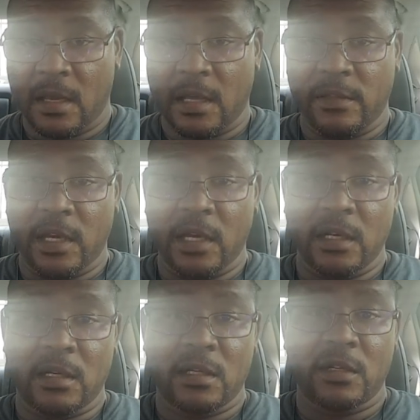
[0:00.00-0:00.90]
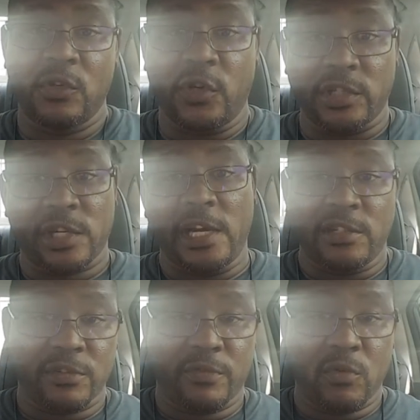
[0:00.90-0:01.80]
And then you can
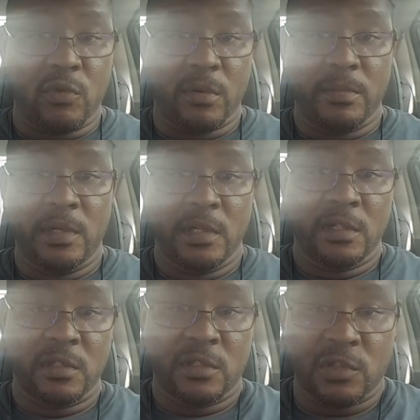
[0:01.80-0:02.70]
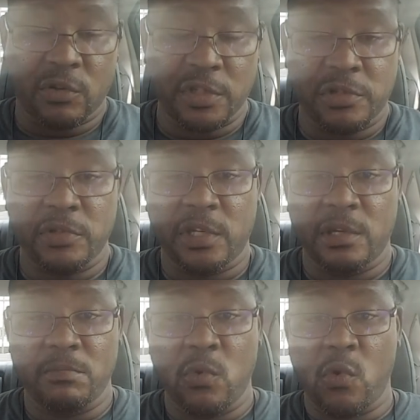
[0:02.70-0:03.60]
change your form so that you can
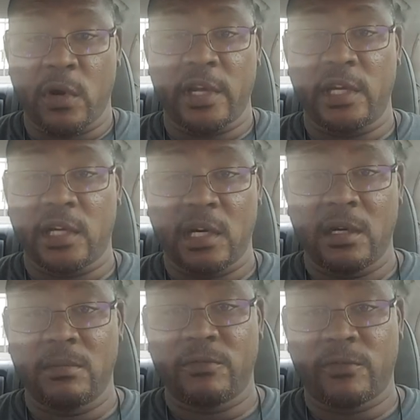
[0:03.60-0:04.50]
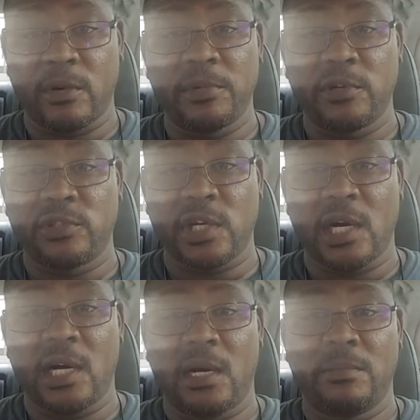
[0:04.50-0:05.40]
get more income from your
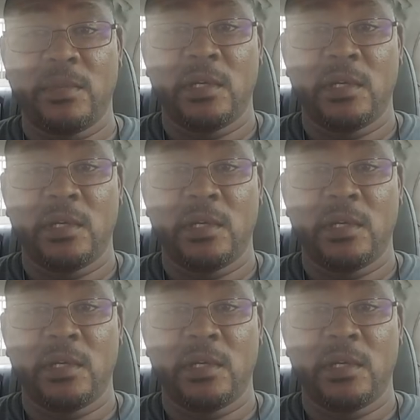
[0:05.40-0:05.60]
job